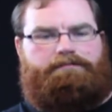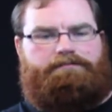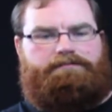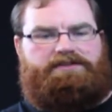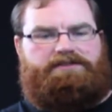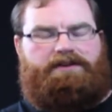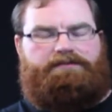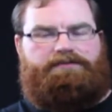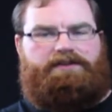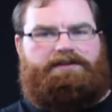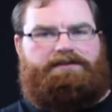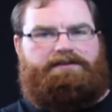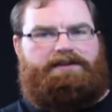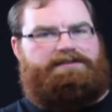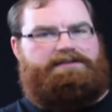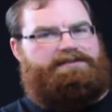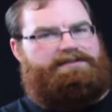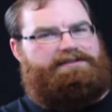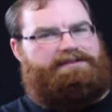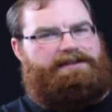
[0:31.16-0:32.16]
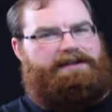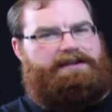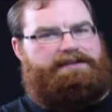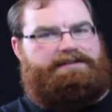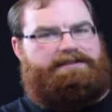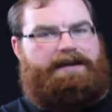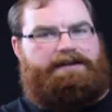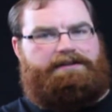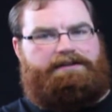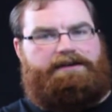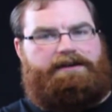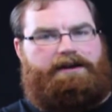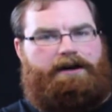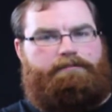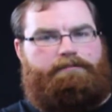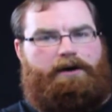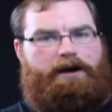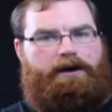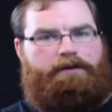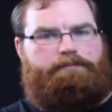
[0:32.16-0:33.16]
stuff that doesn't exactly
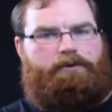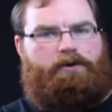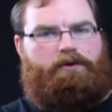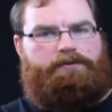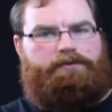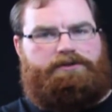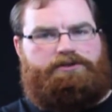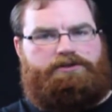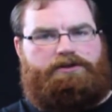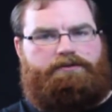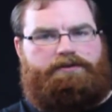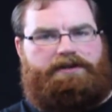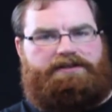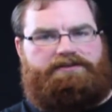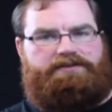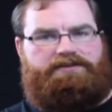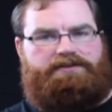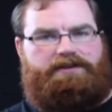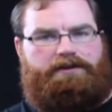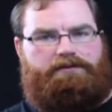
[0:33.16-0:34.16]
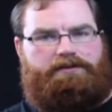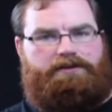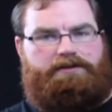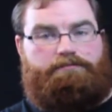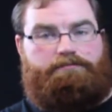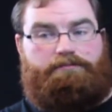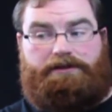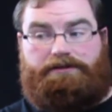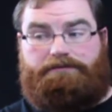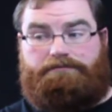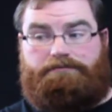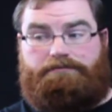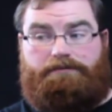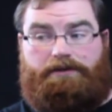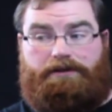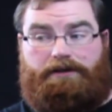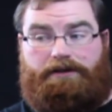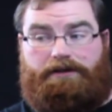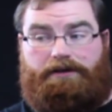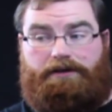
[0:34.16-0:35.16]
come up on the show necessarily, but
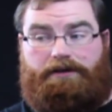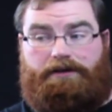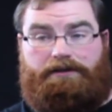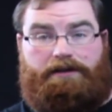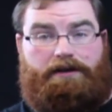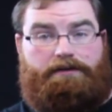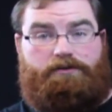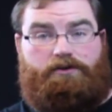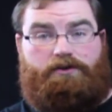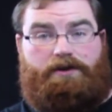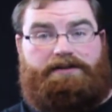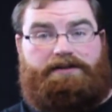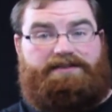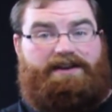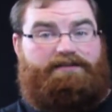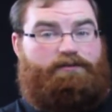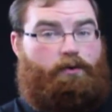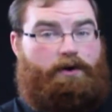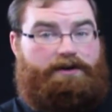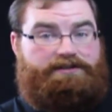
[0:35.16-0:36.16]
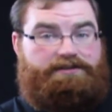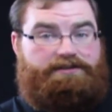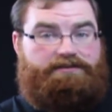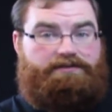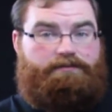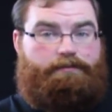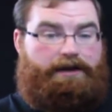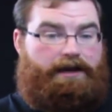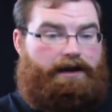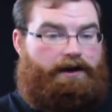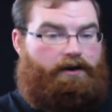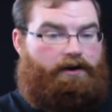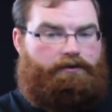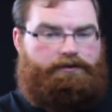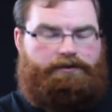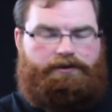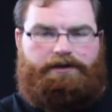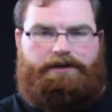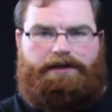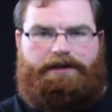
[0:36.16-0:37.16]
a lot of you guys have questions about,
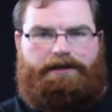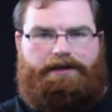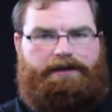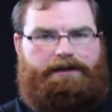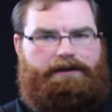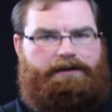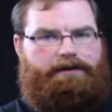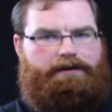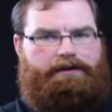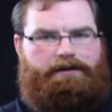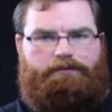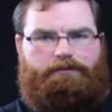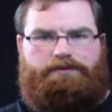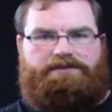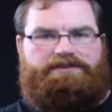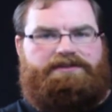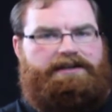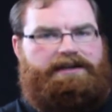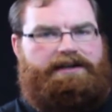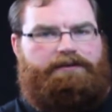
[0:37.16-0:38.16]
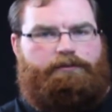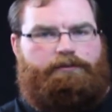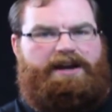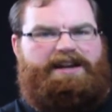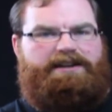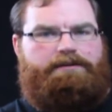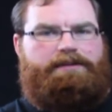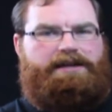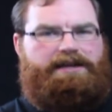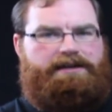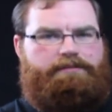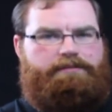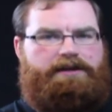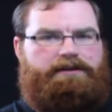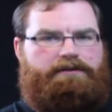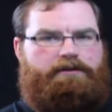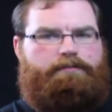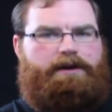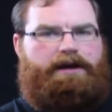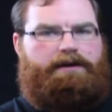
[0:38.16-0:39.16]
or we'll send in a random
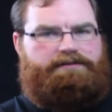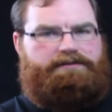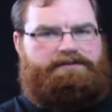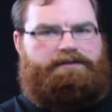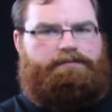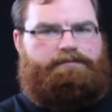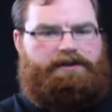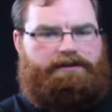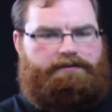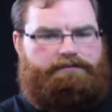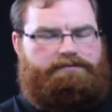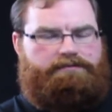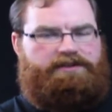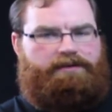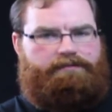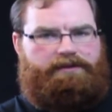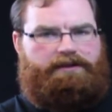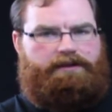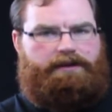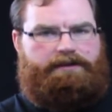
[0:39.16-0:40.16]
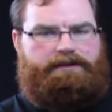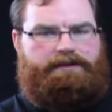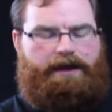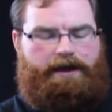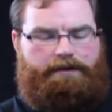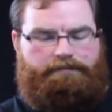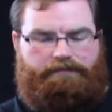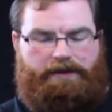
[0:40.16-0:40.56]
email about something like that.